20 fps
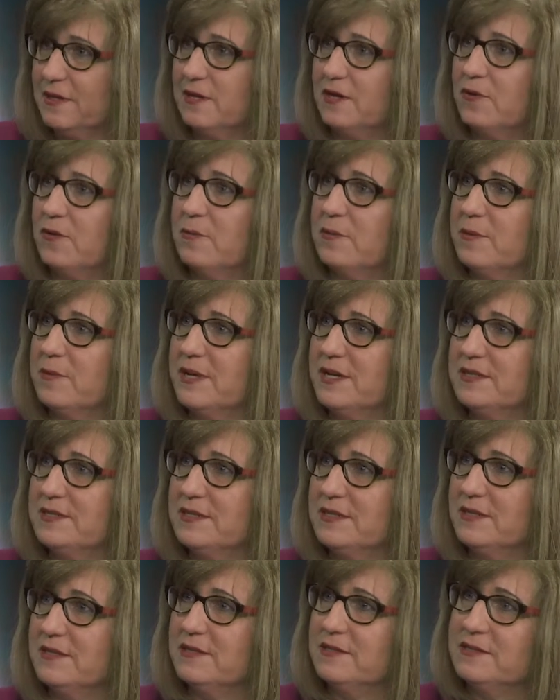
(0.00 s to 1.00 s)
You know, but
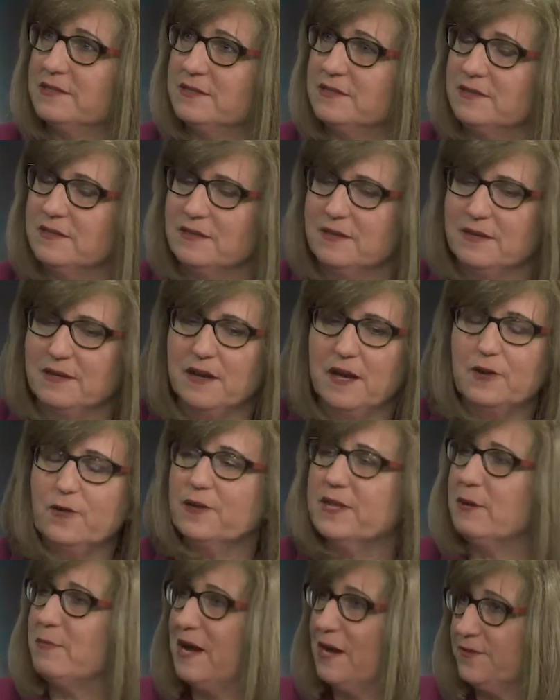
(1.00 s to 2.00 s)
it's, right. it's not
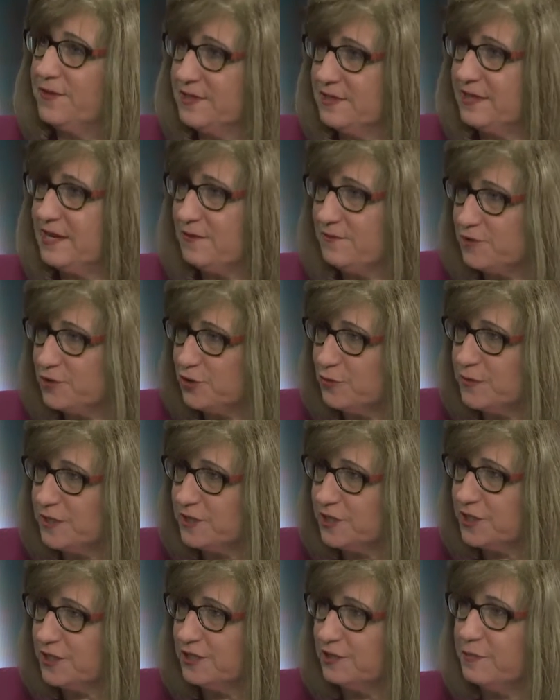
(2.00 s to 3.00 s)
only about the save, as you
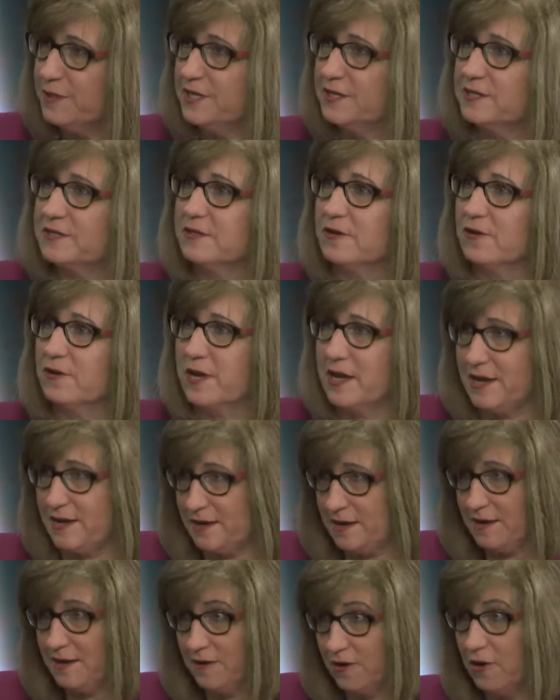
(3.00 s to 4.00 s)
mentioned, because
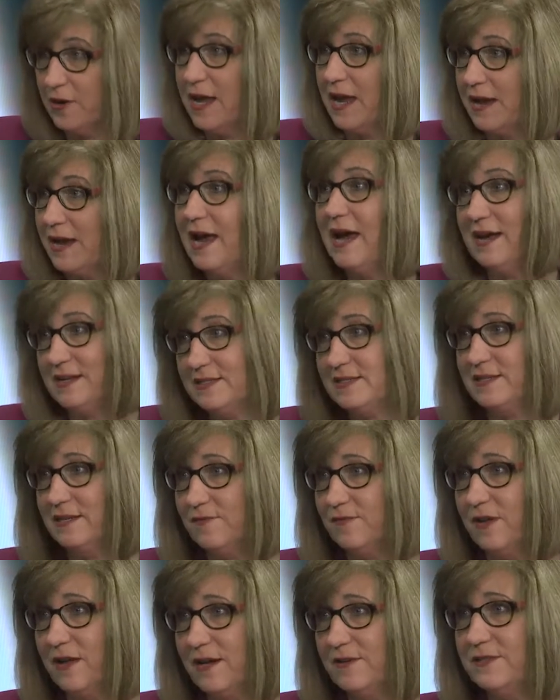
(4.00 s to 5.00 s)
Narcan Narcan has
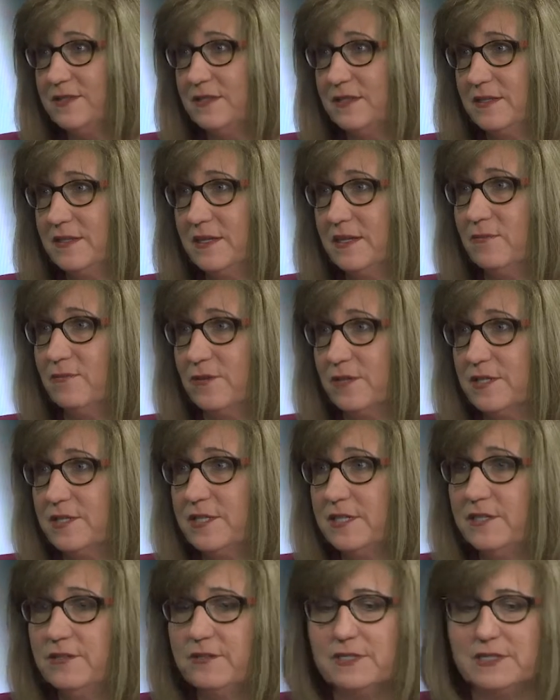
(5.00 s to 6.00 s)
saved lives, yeah. and it will
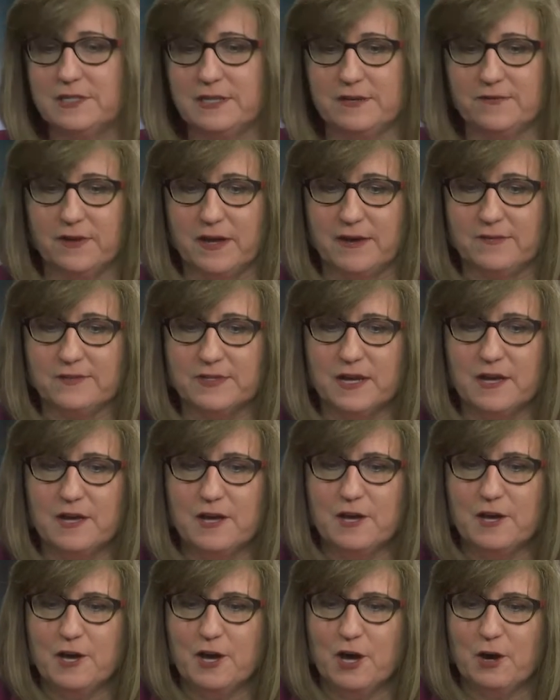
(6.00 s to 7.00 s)
continue to save lives
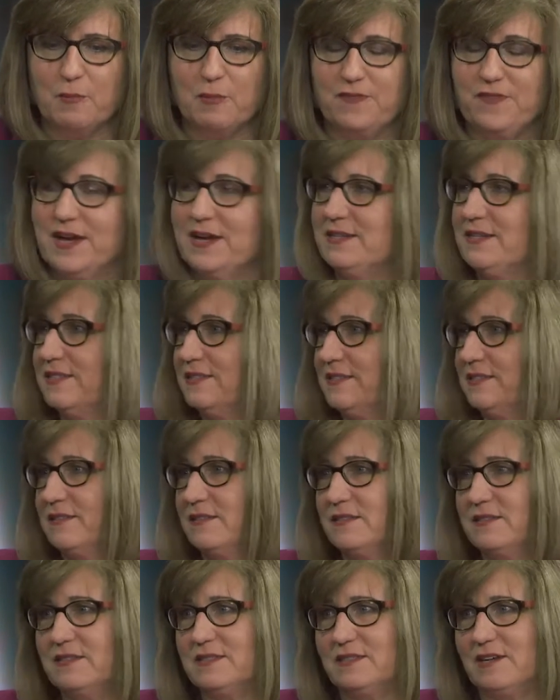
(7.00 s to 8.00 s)
but that
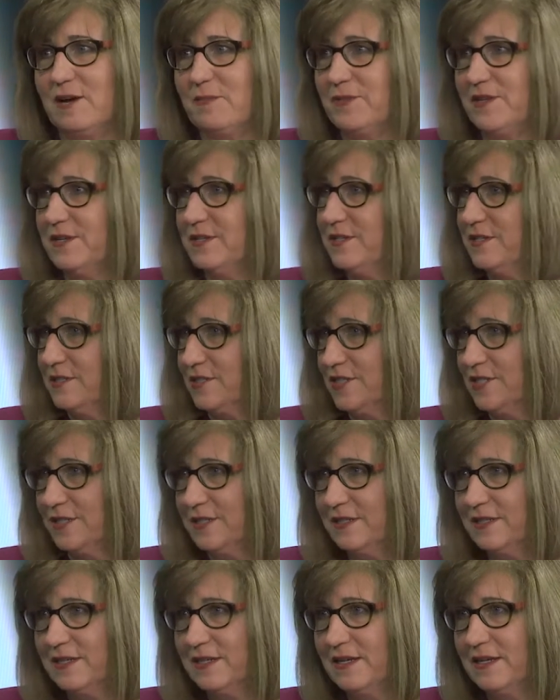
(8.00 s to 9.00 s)
doesn't stop the
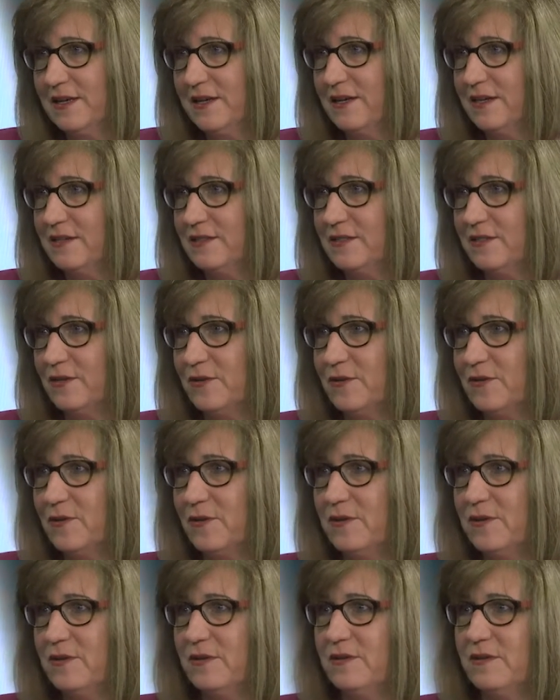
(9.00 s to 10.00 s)
addiction. Yeah. And
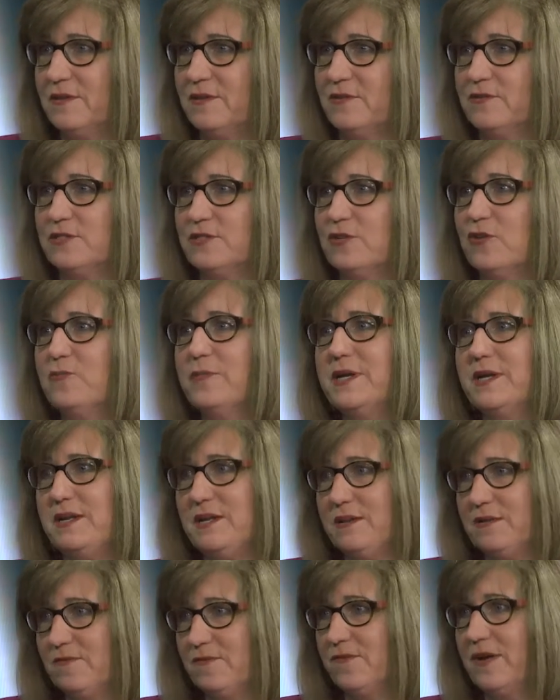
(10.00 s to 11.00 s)
so there's so
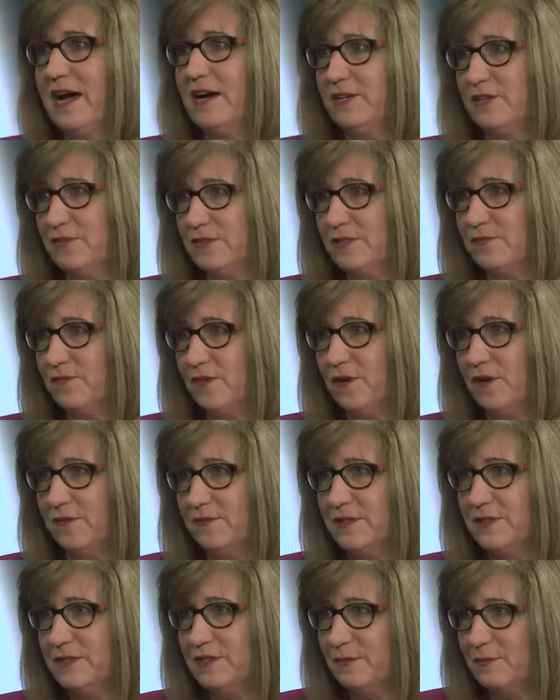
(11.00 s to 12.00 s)
many factors
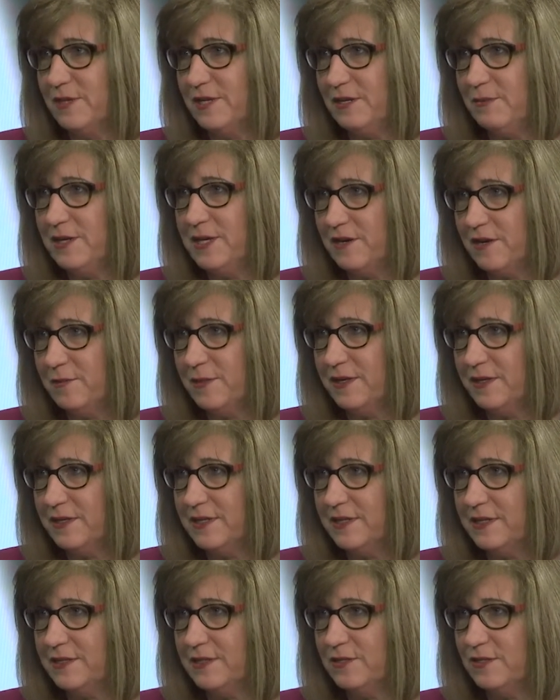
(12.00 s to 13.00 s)
involved in somebody becoming
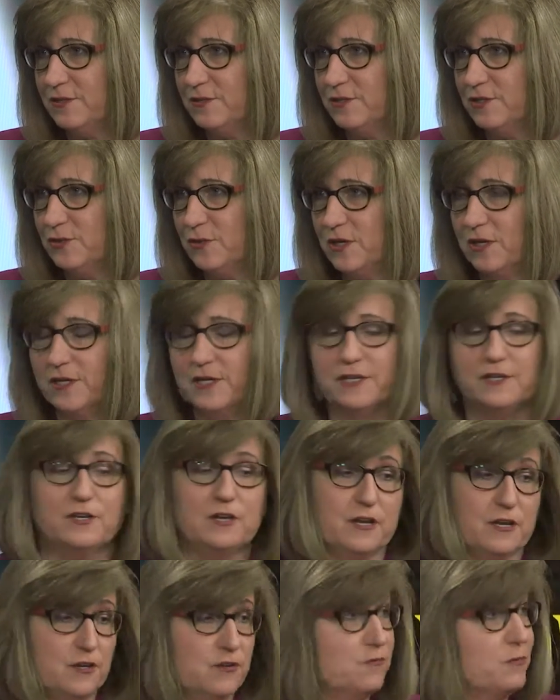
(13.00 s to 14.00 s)
addicted to a right. drug,
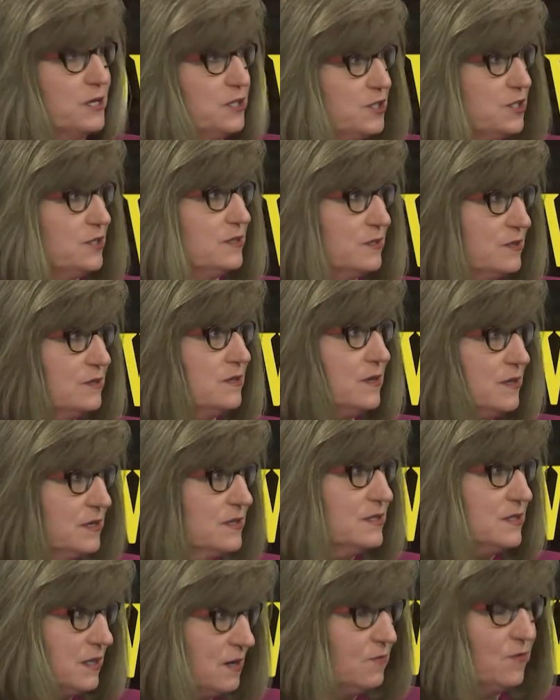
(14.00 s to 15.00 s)
and, and you mentioned
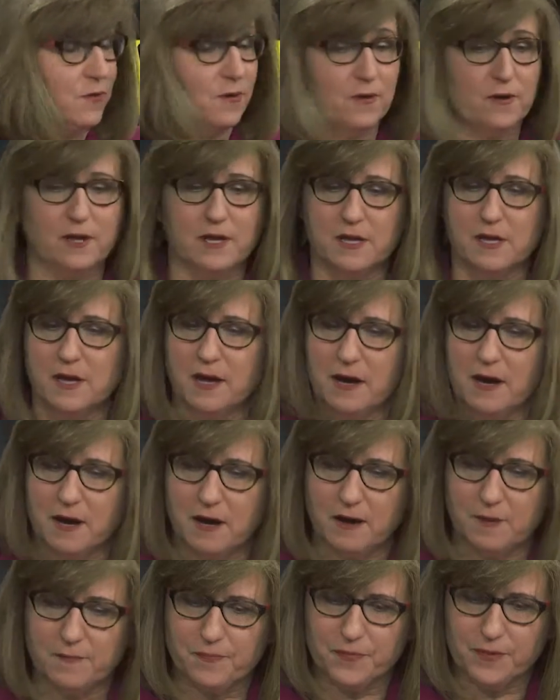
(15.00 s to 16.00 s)
several.
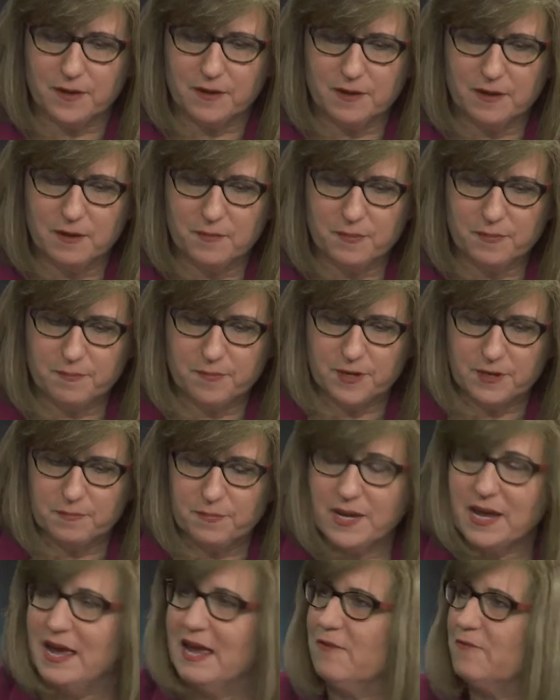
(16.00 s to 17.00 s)
Um, but
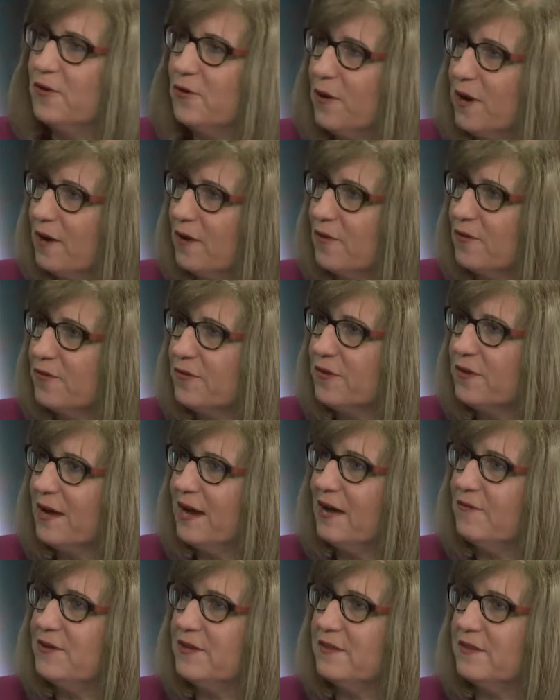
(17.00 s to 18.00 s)
behavioral health,
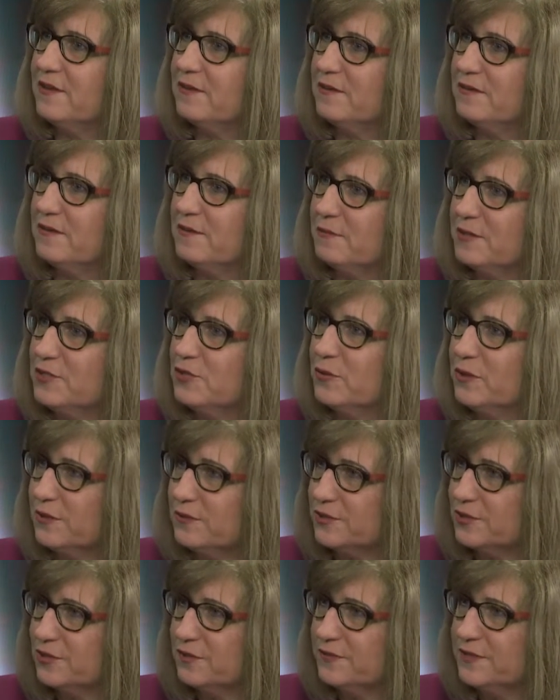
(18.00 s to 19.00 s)
having the, the, mental
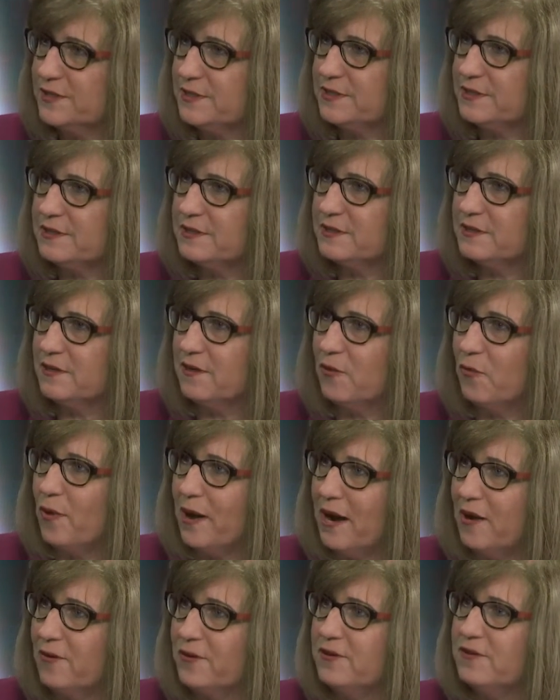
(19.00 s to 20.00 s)
health services
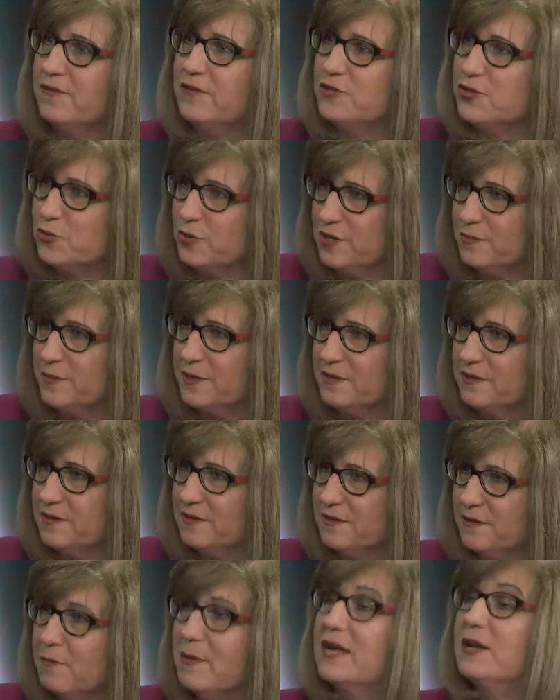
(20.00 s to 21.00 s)
around the treatment,
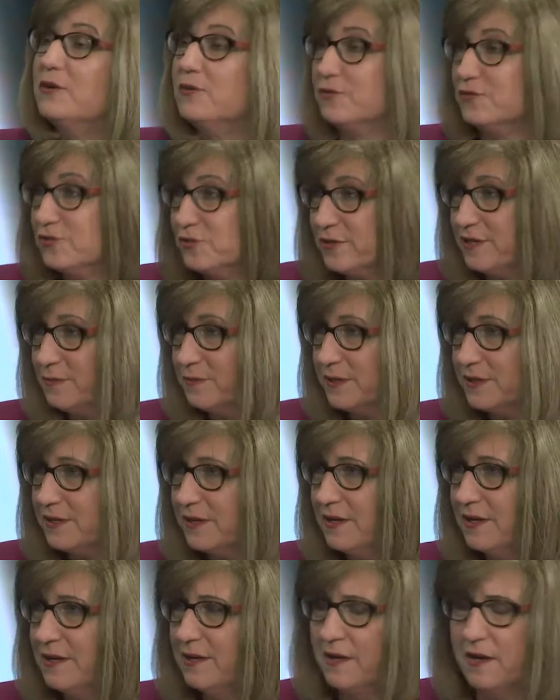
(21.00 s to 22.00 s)
the medical treatment,
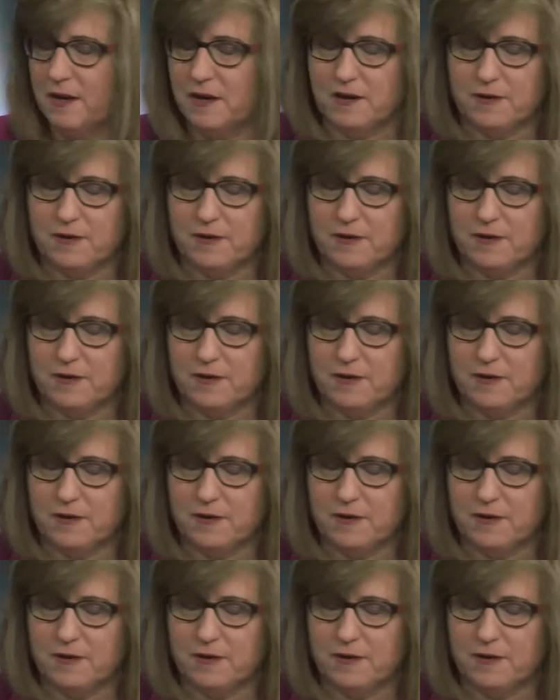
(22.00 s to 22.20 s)
mm-hmm.